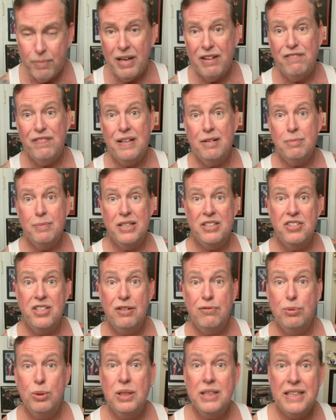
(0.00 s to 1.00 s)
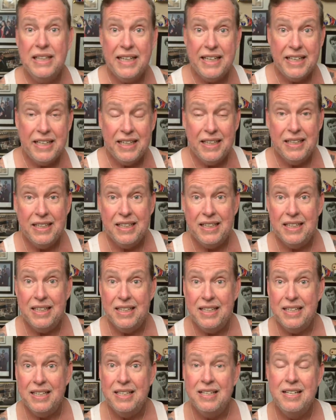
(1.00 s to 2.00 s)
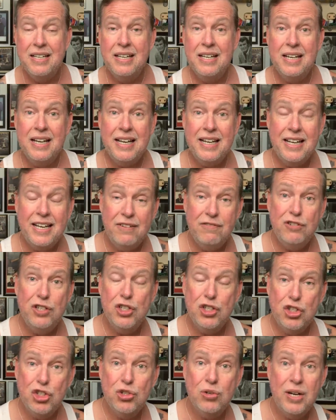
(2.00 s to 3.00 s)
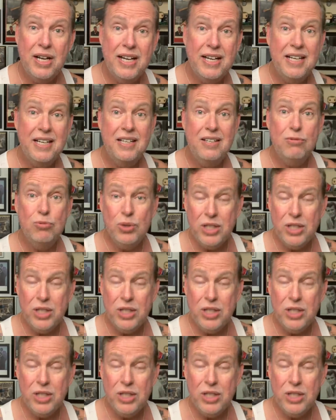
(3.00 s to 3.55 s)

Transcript: I found myself really liking that uh, I had just tried